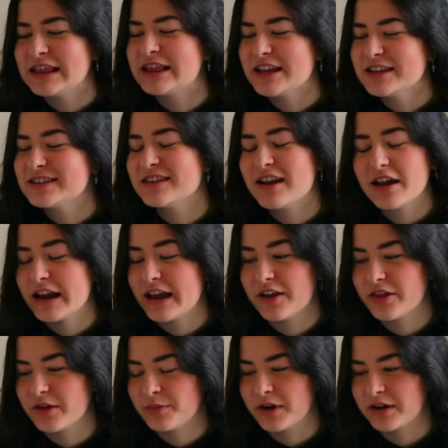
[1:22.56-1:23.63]
That's not a
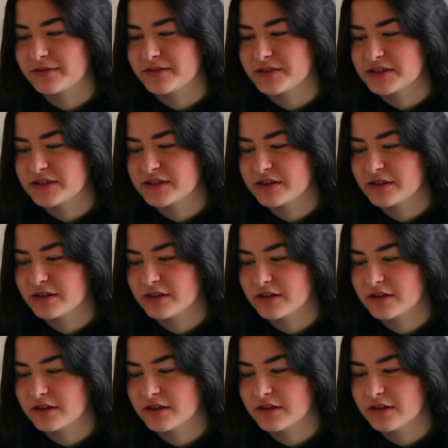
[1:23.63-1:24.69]
healthy breakfast.
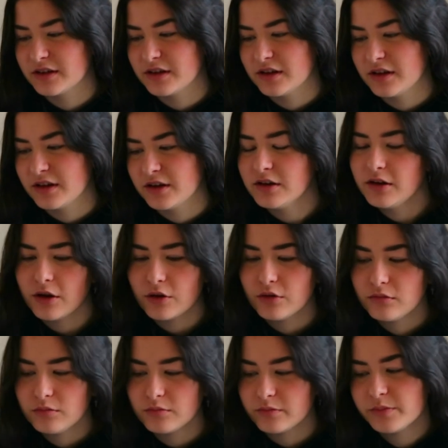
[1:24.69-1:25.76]

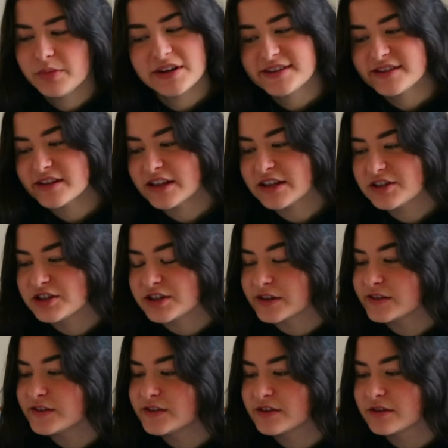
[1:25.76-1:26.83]
No, but it's
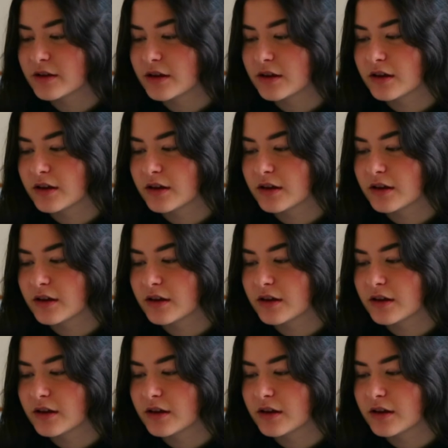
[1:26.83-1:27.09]
delicious.